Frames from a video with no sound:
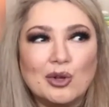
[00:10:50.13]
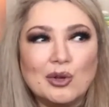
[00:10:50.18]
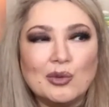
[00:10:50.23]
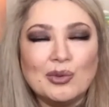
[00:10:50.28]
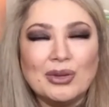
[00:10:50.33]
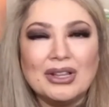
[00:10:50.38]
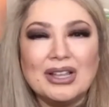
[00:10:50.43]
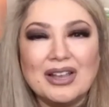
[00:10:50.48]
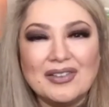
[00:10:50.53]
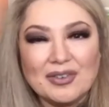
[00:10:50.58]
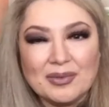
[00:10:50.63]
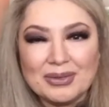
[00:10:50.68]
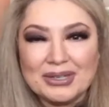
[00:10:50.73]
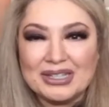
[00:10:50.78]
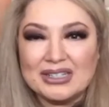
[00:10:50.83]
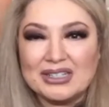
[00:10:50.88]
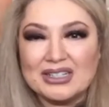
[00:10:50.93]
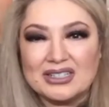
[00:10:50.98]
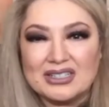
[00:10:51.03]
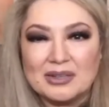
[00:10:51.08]
Well, everybody
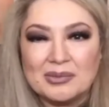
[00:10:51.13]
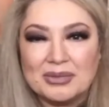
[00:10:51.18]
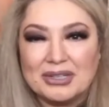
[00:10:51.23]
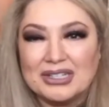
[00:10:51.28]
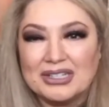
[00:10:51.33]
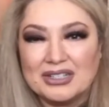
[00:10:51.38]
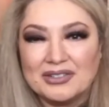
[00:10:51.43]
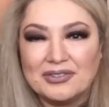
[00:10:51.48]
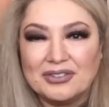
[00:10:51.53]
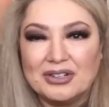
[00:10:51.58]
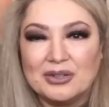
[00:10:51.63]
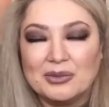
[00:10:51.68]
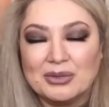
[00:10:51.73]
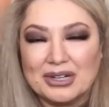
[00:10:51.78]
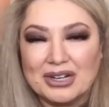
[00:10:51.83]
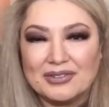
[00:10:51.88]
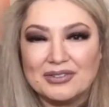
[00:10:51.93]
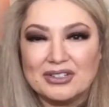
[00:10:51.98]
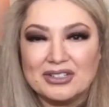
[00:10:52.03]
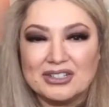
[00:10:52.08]
does something different or
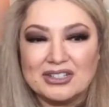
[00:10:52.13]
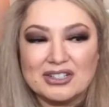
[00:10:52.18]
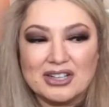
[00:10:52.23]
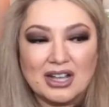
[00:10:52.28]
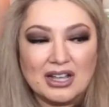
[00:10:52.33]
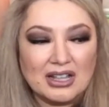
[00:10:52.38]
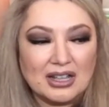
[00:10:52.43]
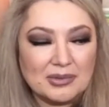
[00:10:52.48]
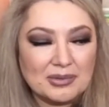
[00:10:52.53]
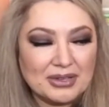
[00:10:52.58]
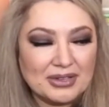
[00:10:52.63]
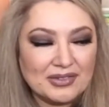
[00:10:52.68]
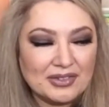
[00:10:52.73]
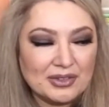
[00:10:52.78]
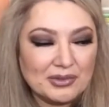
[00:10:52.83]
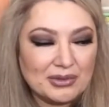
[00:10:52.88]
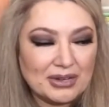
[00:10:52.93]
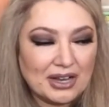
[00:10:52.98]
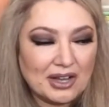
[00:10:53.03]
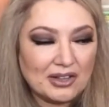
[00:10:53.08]
whatever. There's not, I mean, even
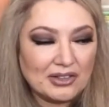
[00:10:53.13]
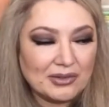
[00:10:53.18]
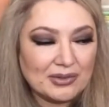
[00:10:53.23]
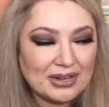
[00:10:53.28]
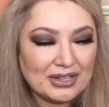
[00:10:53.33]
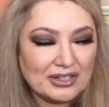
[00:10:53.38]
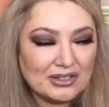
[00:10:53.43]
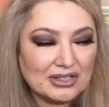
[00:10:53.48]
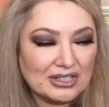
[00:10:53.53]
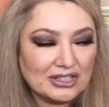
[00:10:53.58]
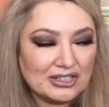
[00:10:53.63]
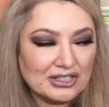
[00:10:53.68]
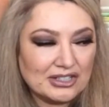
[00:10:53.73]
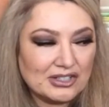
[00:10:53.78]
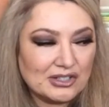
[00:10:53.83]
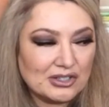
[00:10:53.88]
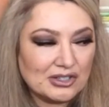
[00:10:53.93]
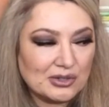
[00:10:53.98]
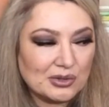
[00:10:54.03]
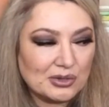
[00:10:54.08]
all the regulations
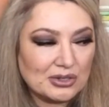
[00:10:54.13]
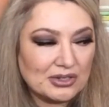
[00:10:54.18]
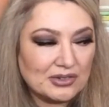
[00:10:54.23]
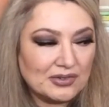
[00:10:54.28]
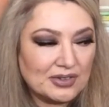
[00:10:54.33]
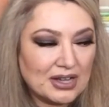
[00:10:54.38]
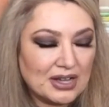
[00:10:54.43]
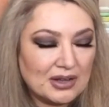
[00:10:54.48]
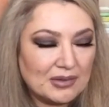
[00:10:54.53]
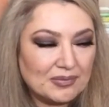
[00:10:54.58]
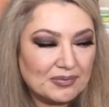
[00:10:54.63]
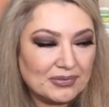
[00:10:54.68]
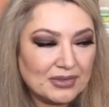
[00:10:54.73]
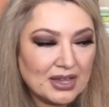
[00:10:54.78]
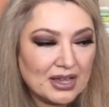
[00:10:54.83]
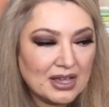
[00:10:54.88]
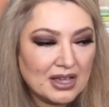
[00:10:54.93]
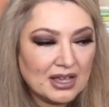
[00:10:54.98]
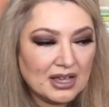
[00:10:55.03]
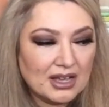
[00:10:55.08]
are sort of,
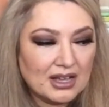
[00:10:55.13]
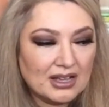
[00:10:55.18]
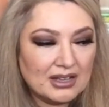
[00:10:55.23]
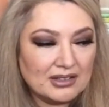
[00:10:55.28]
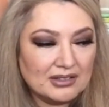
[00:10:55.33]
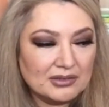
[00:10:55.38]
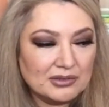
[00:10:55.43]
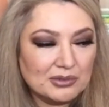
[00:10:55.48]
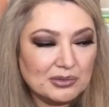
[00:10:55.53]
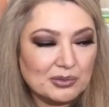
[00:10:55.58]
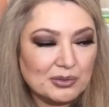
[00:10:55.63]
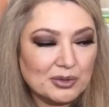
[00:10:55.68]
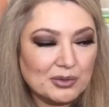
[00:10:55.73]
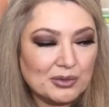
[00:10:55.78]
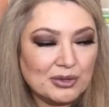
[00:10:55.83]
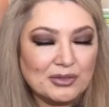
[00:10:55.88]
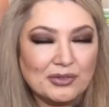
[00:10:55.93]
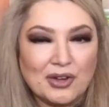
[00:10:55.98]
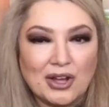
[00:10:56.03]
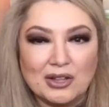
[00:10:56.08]

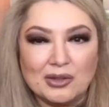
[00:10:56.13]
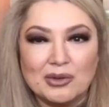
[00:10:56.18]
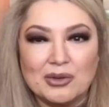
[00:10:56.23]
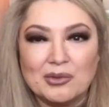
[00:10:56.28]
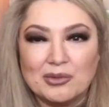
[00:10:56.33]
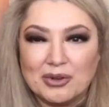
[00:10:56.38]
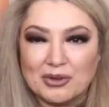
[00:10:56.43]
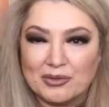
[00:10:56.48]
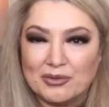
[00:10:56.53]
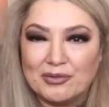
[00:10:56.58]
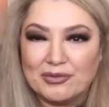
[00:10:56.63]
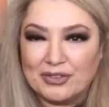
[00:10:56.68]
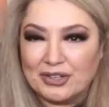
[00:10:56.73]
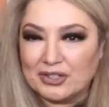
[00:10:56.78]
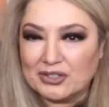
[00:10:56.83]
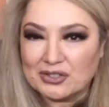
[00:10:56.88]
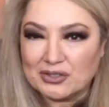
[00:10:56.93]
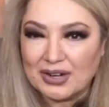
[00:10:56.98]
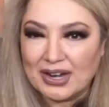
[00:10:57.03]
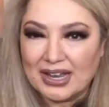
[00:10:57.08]
we're following what
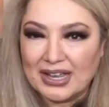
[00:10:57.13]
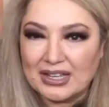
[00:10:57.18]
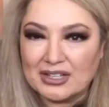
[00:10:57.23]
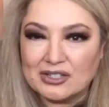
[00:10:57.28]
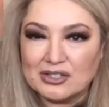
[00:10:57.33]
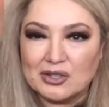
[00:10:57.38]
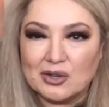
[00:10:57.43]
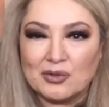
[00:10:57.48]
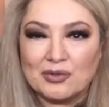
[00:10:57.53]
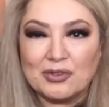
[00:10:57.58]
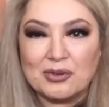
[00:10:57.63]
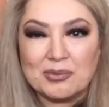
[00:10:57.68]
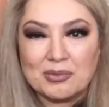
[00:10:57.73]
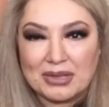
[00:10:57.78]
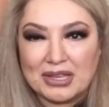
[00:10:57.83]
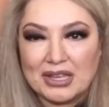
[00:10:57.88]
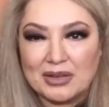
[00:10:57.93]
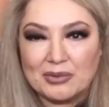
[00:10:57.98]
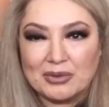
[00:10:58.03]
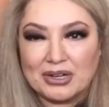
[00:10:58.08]
feels right. So for
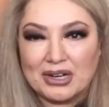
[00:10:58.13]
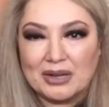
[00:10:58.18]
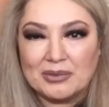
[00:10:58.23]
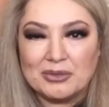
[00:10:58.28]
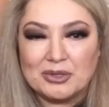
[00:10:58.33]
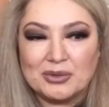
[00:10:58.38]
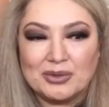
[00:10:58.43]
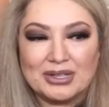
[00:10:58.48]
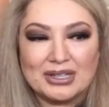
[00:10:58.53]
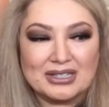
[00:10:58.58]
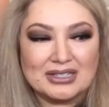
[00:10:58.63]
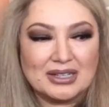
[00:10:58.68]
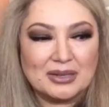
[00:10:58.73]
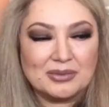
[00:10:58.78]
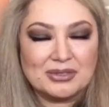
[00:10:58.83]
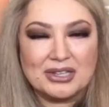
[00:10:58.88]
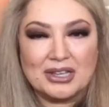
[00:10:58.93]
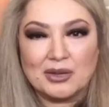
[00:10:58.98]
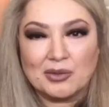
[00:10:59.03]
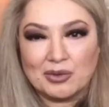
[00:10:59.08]
me, what I'm doing is I'm
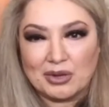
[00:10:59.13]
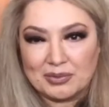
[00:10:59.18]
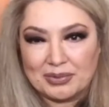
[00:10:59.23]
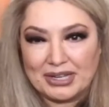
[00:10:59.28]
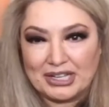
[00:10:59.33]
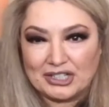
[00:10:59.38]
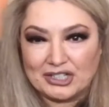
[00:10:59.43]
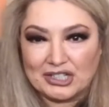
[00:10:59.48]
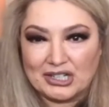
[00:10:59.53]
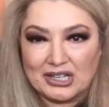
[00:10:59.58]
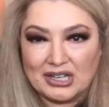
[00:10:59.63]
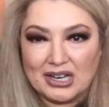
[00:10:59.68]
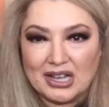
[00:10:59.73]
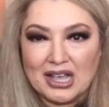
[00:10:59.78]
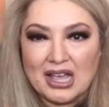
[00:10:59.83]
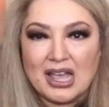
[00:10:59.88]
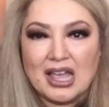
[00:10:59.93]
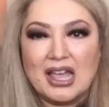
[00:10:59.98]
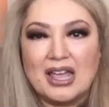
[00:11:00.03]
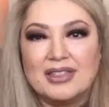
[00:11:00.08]
seeing one patient
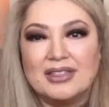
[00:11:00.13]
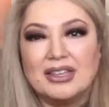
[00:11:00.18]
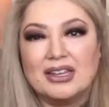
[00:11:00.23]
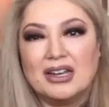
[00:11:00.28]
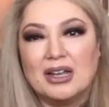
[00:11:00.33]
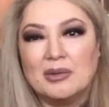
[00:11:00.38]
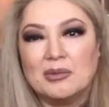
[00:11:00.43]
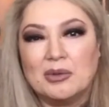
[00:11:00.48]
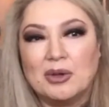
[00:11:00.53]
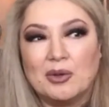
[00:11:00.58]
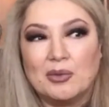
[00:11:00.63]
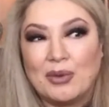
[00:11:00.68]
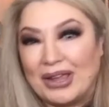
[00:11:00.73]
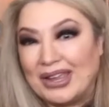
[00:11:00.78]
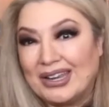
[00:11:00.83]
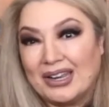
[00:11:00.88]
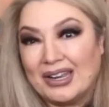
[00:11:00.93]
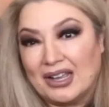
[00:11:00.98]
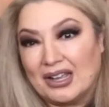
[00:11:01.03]
and then I'm waiting